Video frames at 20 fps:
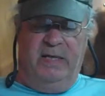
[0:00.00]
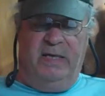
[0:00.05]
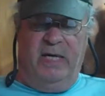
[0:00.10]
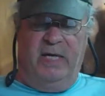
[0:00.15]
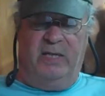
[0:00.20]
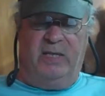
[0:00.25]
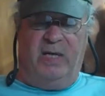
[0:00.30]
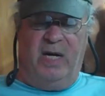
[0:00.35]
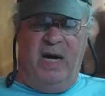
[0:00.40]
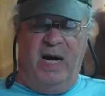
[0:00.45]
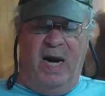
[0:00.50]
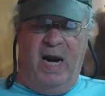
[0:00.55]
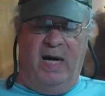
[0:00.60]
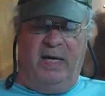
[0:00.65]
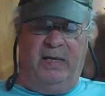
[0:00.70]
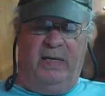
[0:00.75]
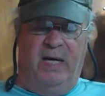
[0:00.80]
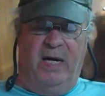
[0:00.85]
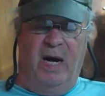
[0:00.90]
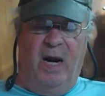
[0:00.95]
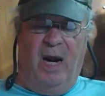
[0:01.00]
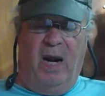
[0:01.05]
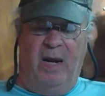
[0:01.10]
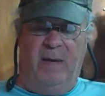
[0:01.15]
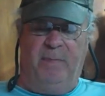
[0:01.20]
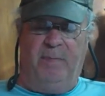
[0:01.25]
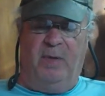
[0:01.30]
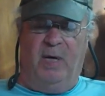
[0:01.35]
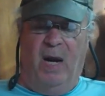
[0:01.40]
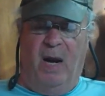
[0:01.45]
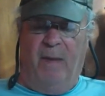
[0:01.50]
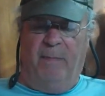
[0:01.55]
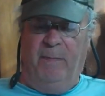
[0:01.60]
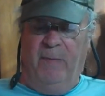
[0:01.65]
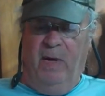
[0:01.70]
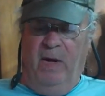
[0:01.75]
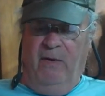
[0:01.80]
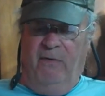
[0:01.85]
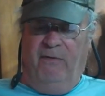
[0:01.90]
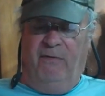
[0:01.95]
disconnected, hyped up,
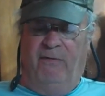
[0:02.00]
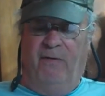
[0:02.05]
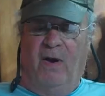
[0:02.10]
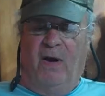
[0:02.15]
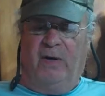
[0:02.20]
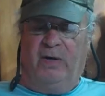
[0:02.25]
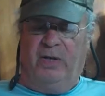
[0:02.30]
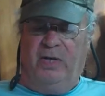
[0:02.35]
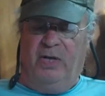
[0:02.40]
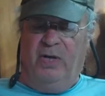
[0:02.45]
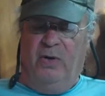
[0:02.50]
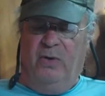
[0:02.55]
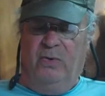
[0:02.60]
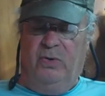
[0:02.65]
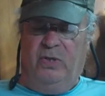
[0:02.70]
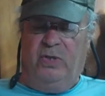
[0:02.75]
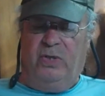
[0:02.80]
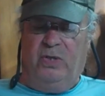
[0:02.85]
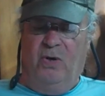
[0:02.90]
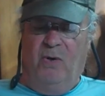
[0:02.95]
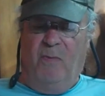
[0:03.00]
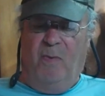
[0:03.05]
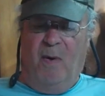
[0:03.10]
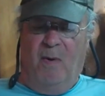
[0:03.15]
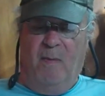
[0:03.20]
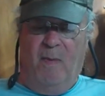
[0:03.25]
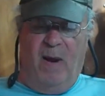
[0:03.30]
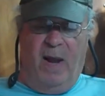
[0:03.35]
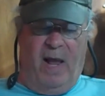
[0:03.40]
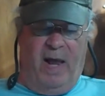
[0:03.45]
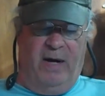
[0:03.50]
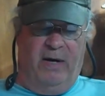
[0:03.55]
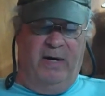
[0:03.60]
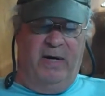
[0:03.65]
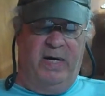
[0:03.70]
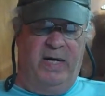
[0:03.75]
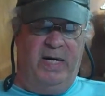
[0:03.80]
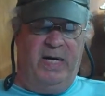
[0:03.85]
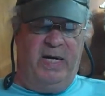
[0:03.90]
fuck you, supermodern,